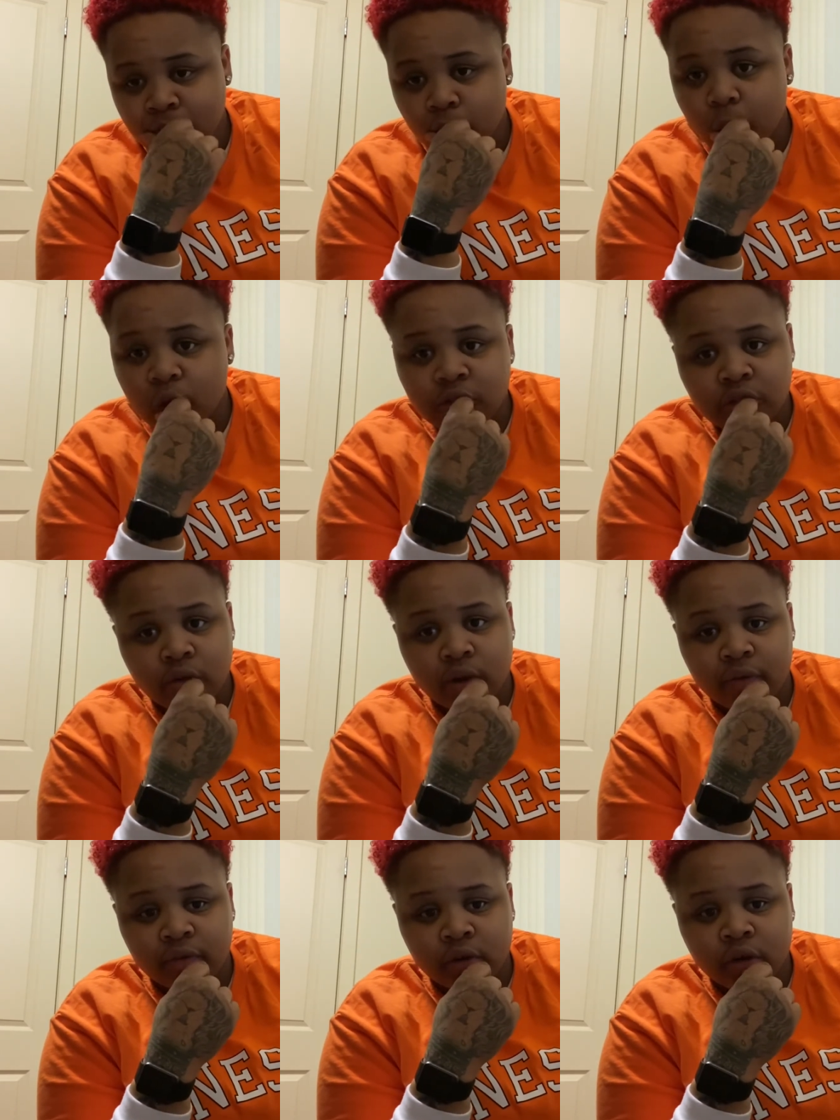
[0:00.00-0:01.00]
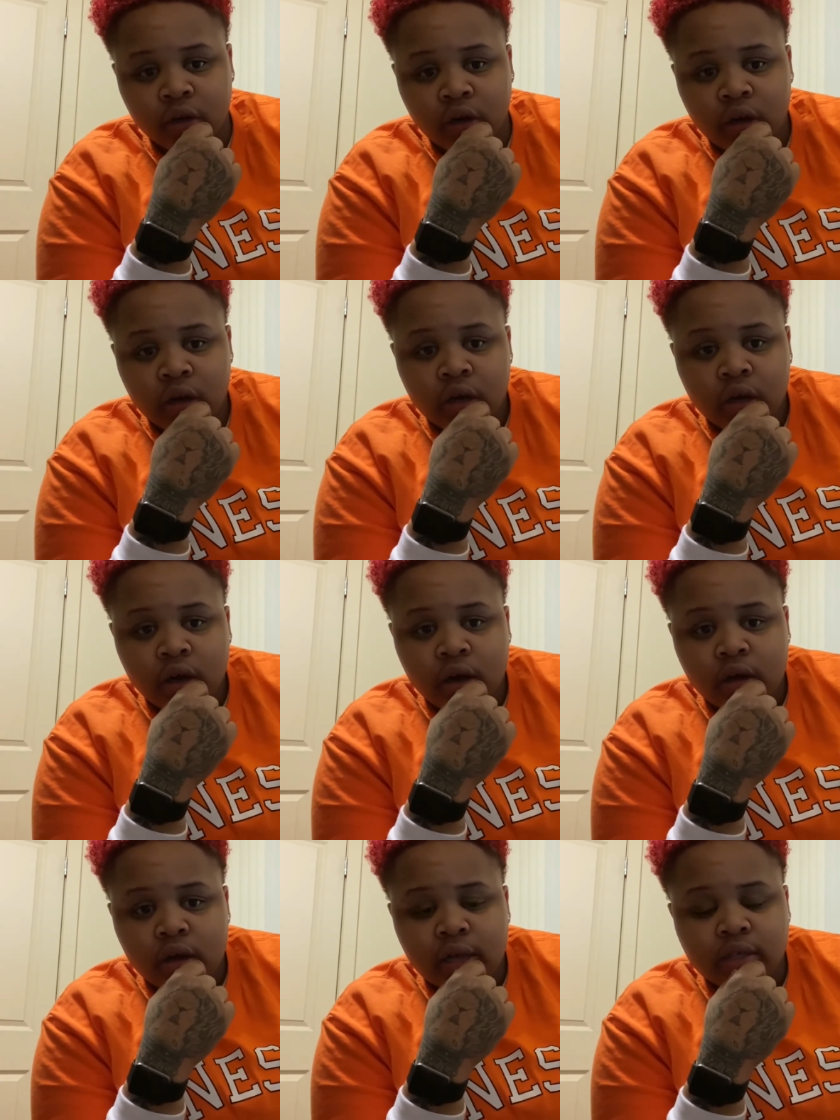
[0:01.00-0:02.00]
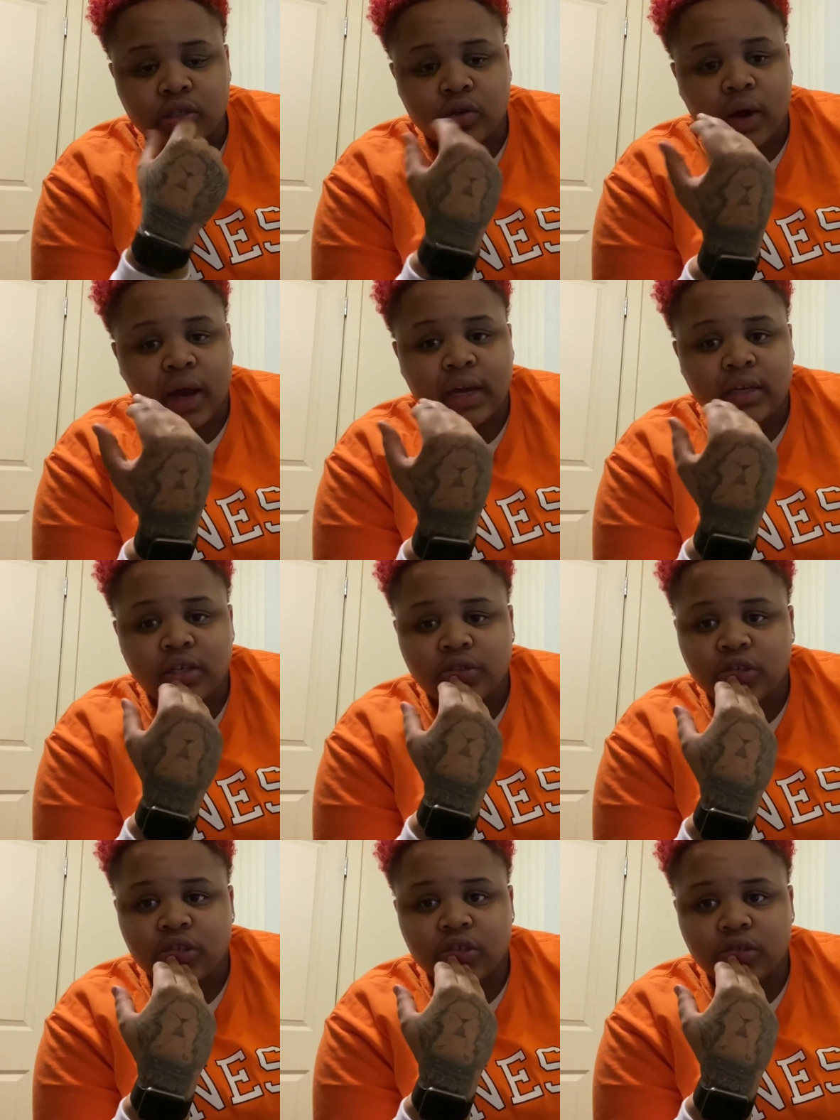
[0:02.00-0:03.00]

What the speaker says: whatsoever. And so I had to just